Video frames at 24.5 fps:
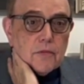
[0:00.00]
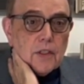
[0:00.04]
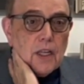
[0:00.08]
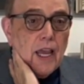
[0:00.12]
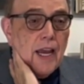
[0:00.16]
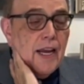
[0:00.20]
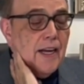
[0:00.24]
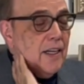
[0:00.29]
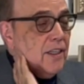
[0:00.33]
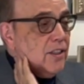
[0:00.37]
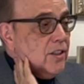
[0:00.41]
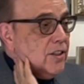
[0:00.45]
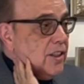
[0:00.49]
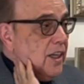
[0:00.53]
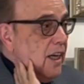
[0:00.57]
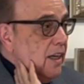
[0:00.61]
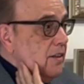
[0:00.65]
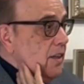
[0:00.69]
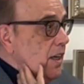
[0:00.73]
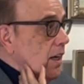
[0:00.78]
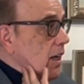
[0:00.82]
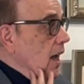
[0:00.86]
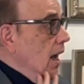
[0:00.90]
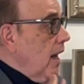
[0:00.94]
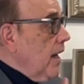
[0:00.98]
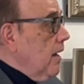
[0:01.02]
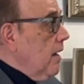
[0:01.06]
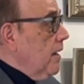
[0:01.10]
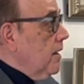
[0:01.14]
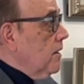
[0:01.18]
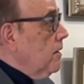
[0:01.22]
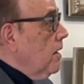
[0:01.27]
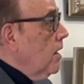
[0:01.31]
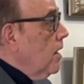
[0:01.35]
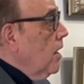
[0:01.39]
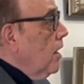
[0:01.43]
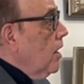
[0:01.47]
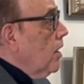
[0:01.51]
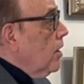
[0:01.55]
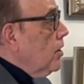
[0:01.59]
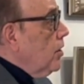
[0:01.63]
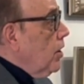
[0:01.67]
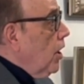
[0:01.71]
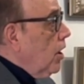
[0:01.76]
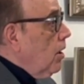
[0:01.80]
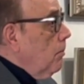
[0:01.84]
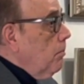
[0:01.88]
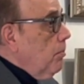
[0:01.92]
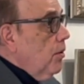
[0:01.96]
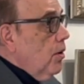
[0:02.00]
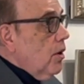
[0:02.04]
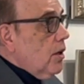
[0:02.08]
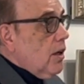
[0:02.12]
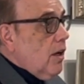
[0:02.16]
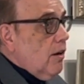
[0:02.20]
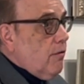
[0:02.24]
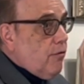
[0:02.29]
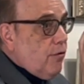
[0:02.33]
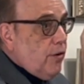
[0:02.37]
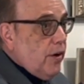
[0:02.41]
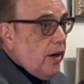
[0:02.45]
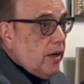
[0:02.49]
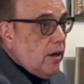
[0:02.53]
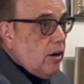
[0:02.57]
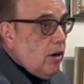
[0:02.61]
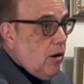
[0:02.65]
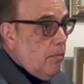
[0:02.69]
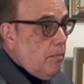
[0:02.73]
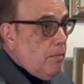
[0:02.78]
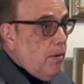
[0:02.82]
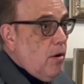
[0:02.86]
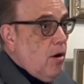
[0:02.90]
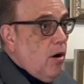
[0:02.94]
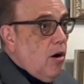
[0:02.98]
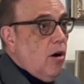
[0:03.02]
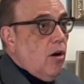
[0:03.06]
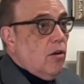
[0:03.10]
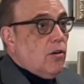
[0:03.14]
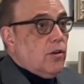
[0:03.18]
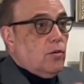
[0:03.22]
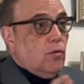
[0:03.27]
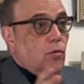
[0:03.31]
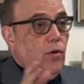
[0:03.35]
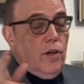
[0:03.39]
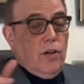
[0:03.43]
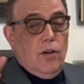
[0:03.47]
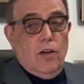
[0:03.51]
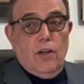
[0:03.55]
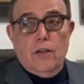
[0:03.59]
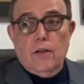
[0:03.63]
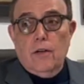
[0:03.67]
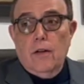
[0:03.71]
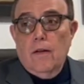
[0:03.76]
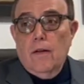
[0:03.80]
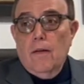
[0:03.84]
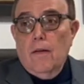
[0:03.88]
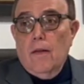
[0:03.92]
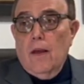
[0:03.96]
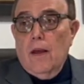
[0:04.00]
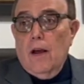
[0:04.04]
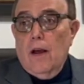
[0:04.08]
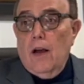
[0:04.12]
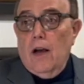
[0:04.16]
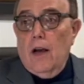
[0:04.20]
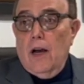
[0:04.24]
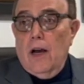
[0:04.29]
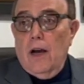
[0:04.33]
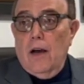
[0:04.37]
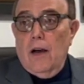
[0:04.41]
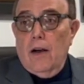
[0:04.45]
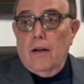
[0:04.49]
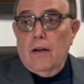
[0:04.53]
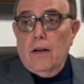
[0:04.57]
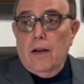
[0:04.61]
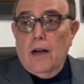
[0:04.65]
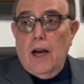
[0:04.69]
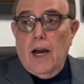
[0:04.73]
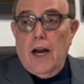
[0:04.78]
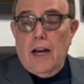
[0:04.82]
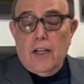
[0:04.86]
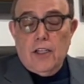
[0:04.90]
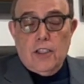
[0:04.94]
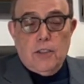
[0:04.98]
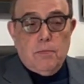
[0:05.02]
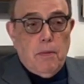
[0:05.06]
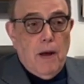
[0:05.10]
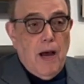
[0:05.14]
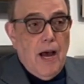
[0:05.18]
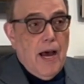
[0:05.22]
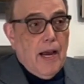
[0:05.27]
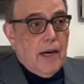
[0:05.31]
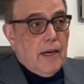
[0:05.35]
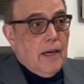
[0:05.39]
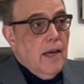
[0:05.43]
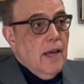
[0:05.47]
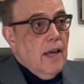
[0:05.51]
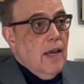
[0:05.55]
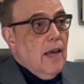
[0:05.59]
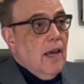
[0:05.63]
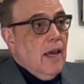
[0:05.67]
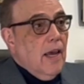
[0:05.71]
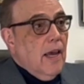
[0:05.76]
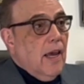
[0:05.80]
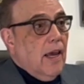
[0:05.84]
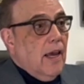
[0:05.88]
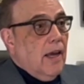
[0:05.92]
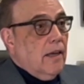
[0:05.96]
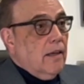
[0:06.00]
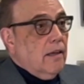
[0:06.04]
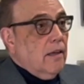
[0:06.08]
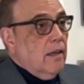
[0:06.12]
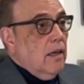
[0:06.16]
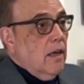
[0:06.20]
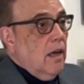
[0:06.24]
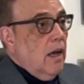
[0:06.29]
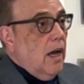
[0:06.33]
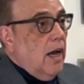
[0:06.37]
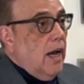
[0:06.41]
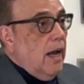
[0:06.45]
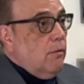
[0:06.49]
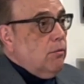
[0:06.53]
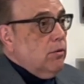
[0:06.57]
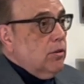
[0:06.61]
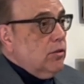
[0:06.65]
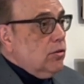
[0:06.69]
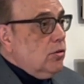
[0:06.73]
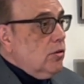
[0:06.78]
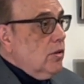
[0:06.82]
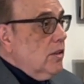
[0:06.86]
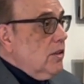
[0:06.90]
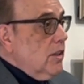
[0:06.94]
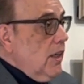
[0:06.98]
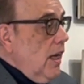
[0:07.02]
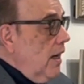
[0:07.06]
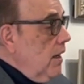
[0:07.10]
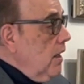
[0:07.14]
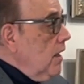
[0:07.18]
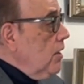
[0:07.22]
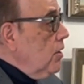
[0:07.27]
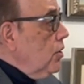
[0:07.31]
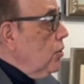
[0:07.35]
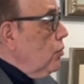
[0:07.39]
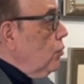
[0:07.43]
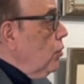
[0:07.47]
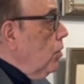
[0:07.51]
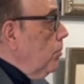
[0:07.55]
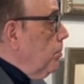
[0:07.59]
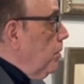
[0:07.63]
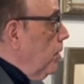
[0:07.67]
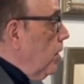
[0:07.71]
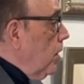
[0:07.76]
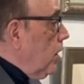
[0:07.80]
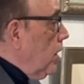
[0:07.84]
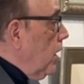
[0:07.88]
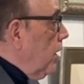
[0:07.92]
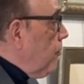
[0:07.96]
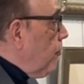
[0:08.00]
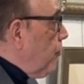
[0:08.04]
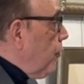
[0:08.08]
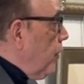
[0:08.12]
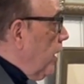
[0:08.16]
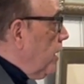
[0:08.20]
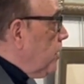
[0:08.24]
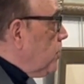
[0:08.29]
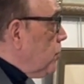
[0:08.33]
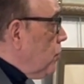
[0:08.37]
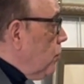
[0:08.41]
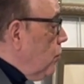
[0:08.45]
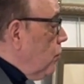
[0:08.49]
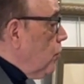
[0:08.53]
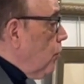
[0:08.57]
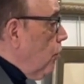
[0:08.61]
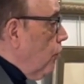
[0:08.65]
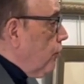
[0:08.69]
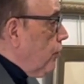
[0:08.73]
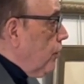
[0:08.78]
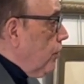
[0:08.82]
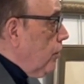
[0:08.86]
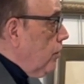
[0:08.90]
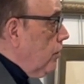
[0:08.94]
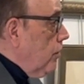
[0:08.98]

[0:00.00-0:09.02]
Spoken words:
And it said that I had done a book on Frank R. Paul and one on Hannes Bach, and I was intending to do a book on Frank Schoonover.